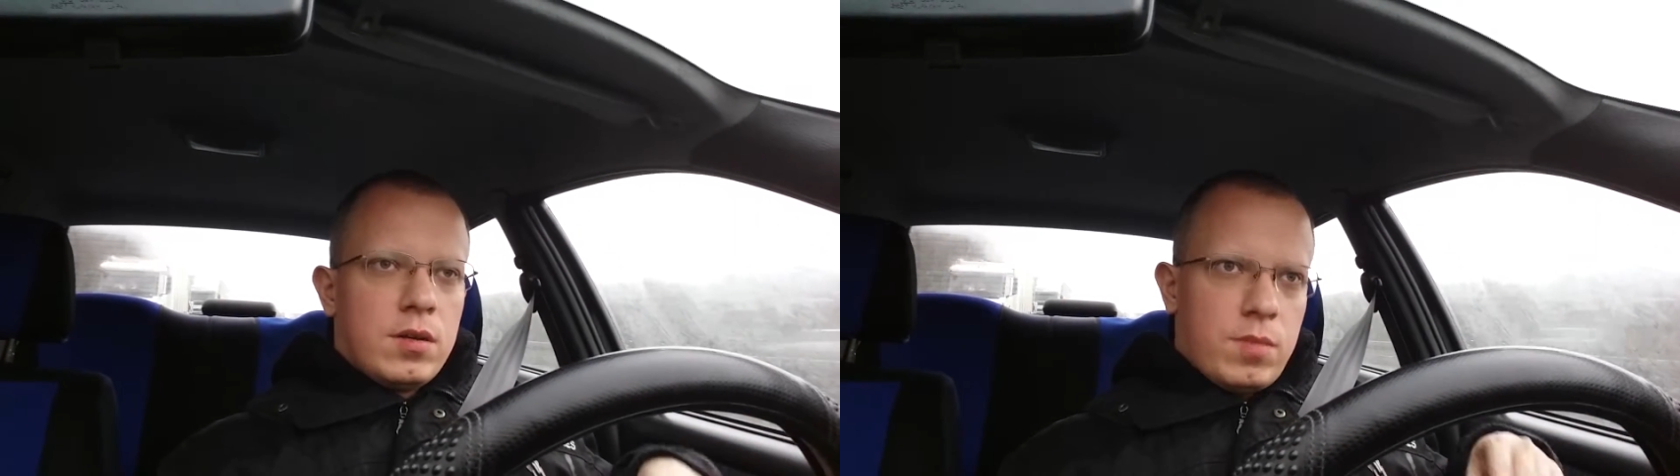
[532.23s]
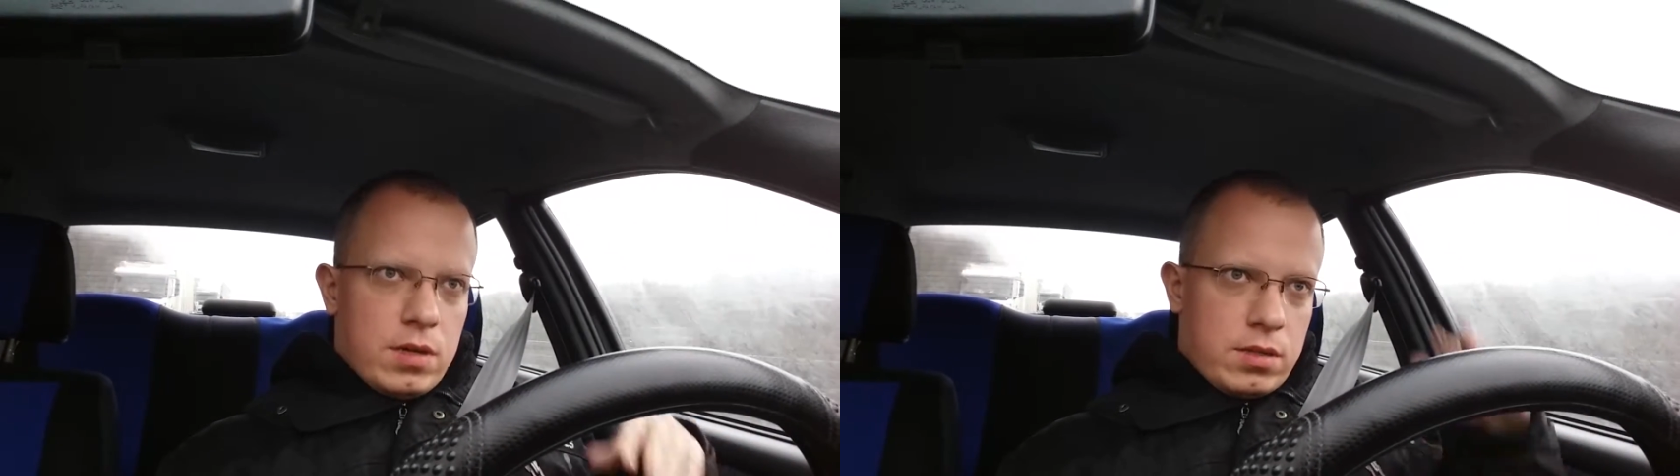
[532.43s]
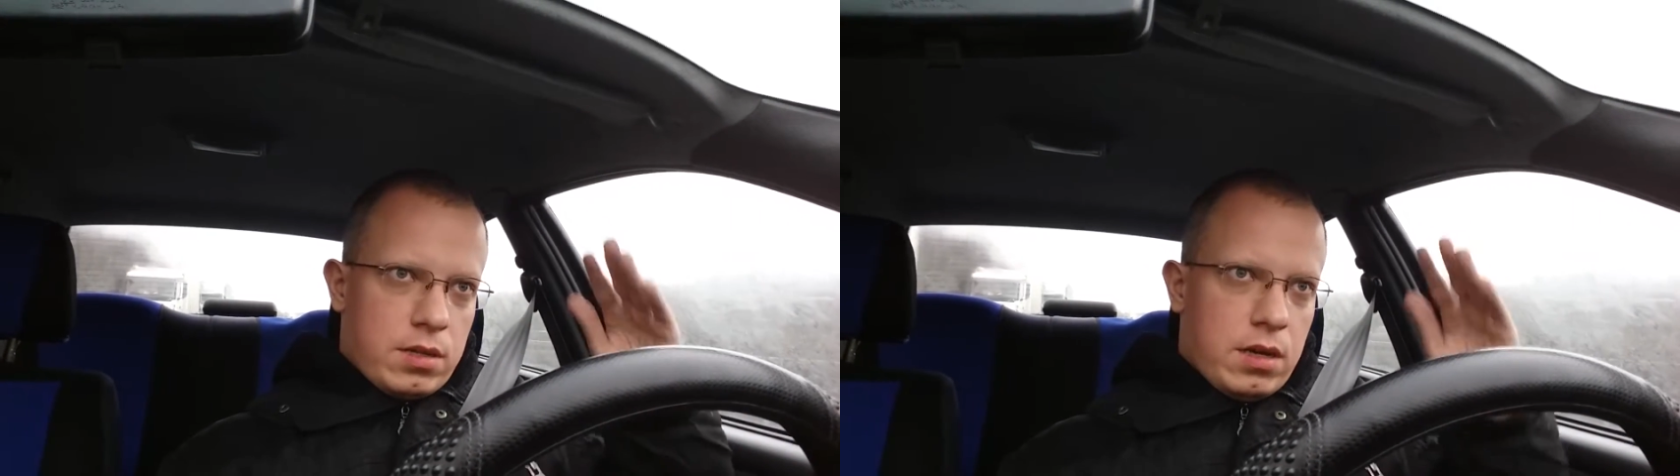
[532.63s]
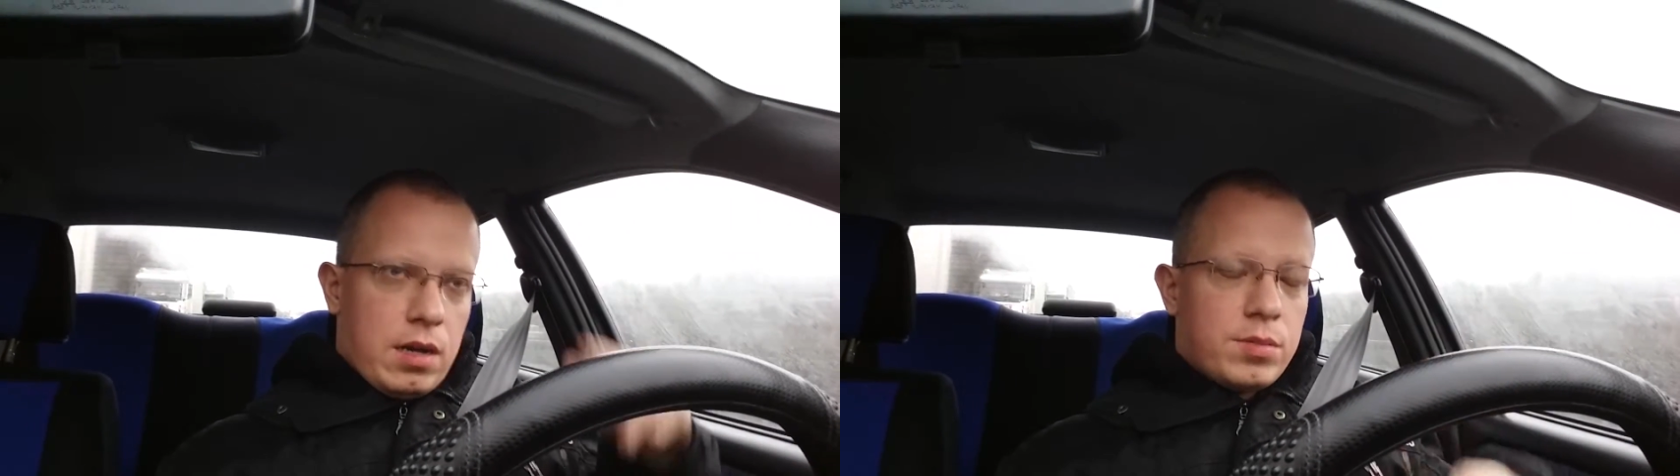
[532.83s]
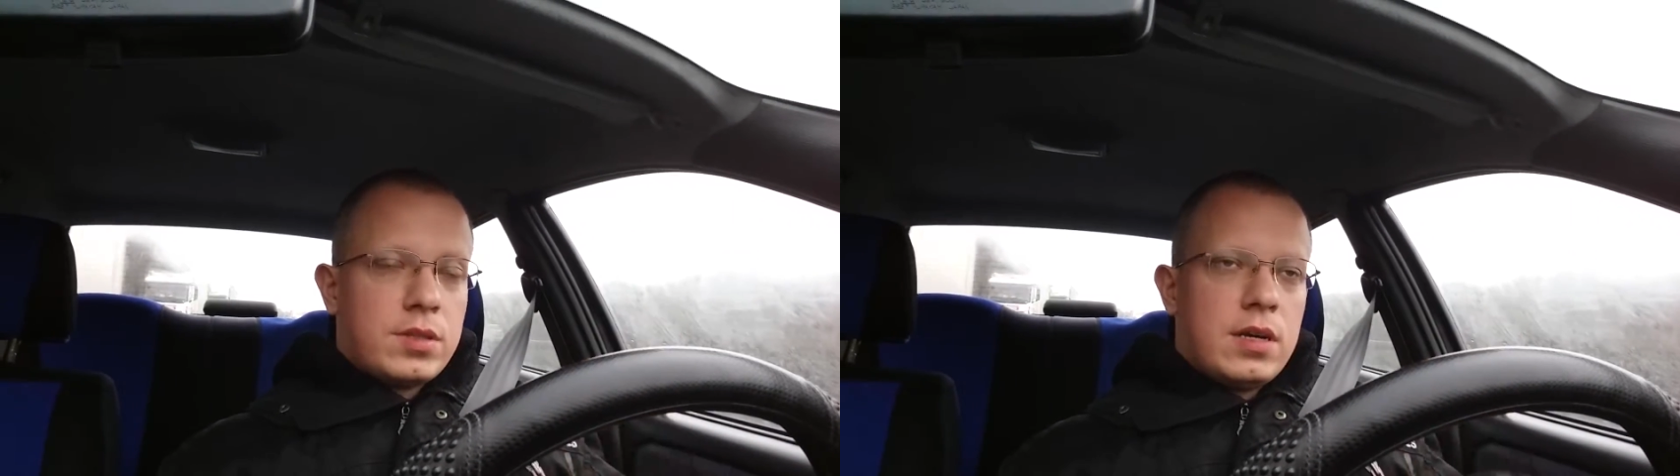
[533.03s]
But
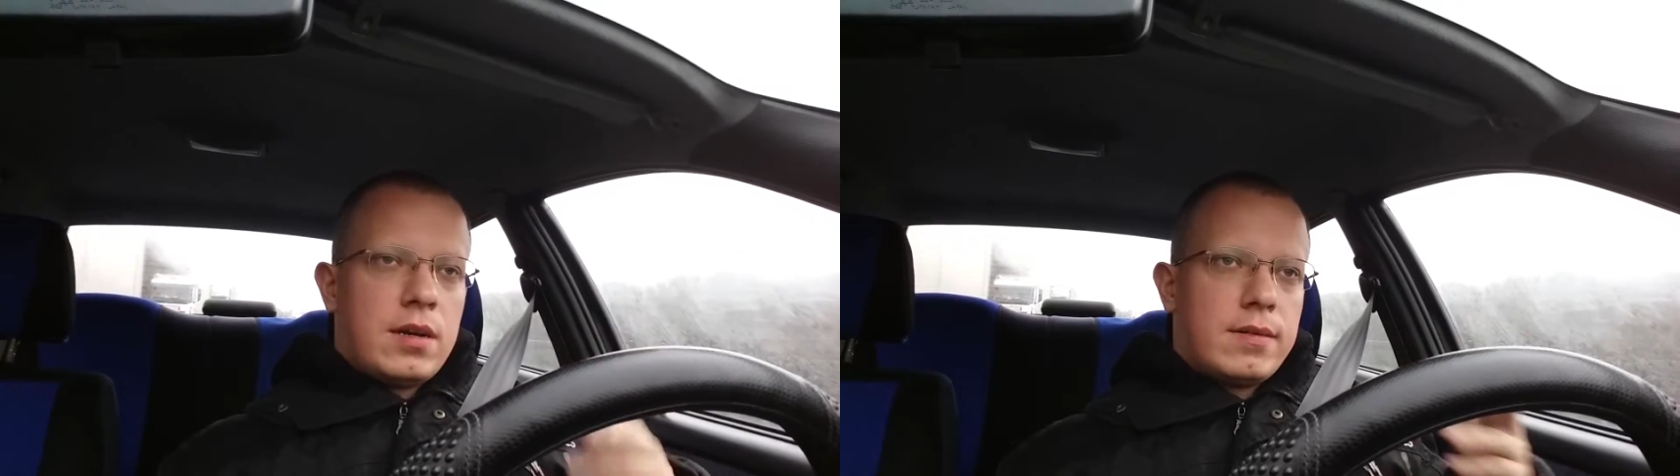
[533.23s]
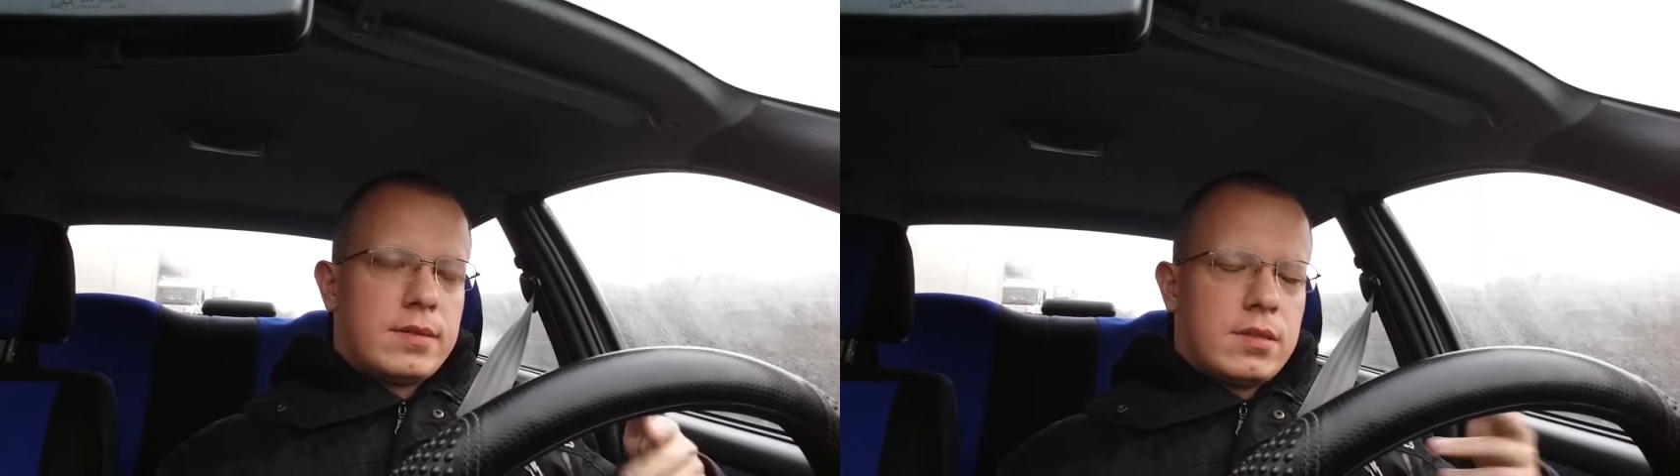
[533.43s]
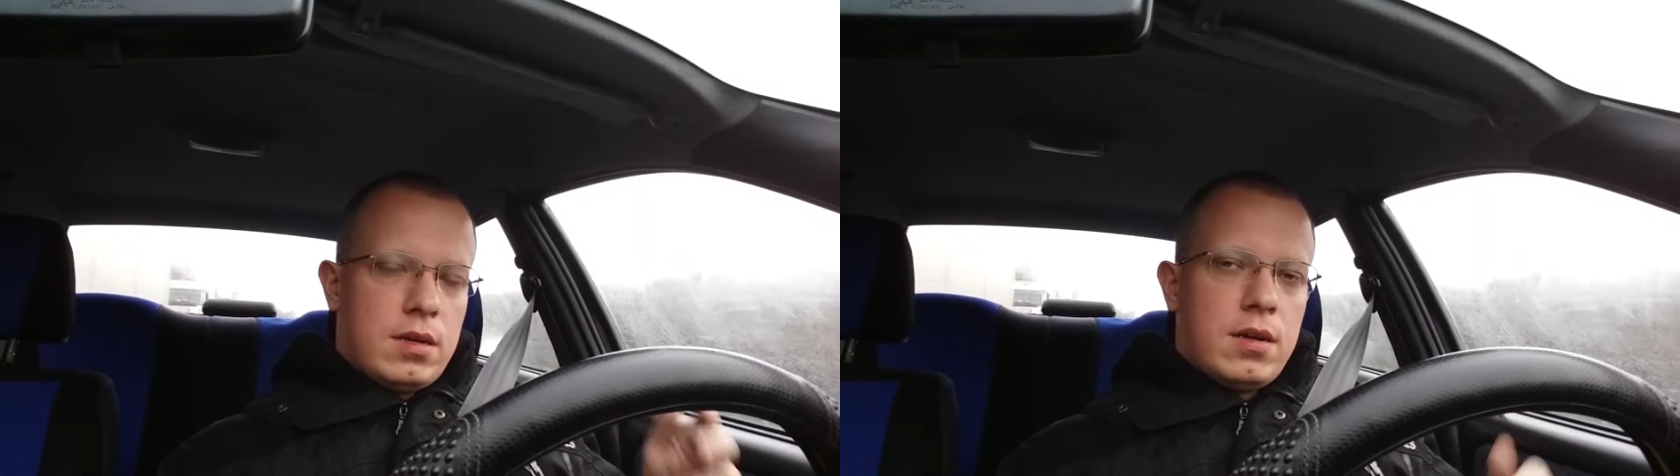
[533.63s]
upstairs